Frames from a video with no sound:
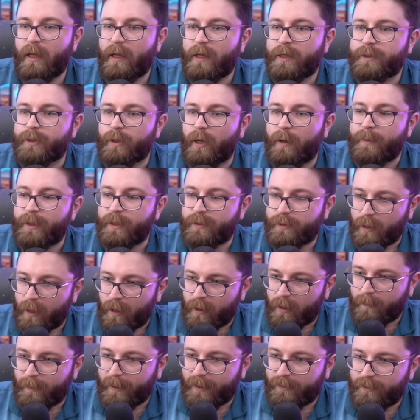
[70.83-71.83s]
So I'm going to
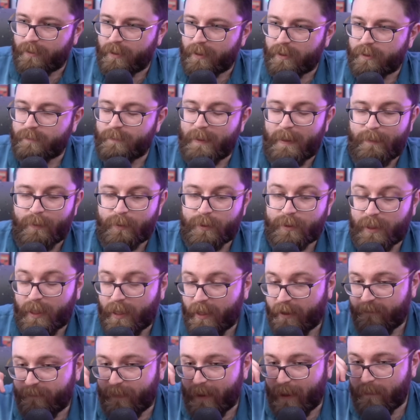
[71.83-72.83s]
talk about this. People say I
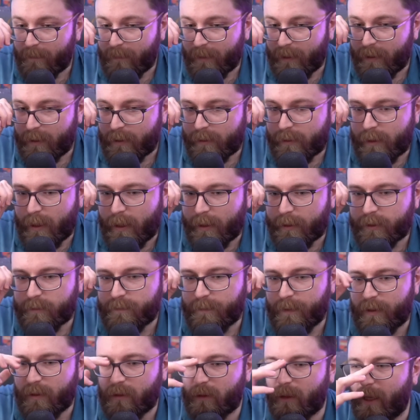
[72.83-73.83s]
have bad media takes,
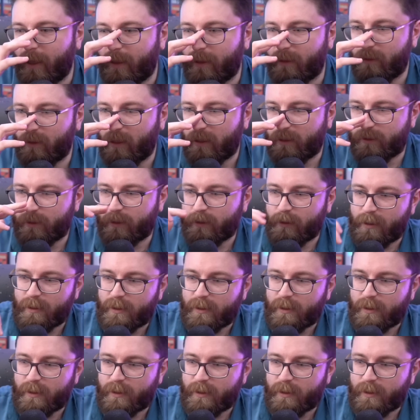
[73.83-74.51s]
but like, let's